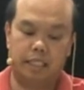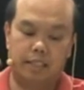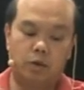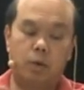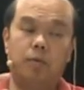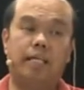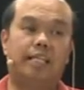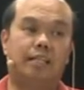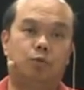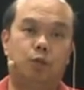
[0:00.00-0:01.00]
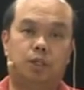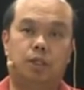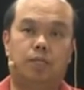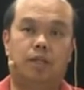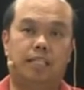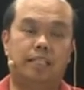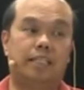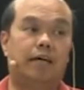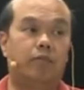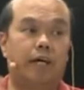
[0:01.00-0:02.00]
normally in a workshop like
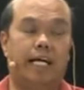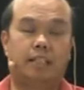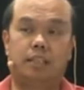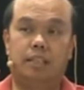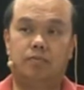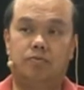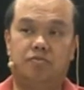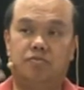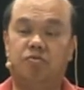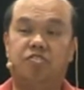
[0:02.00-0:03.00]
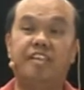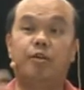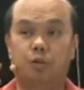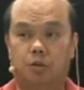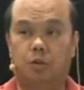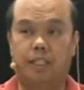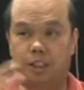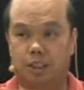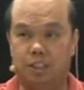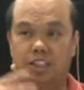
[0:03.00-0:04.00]
this, I will actually field
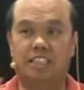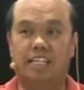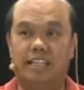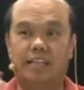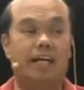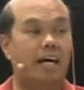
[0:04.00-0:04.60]
questions and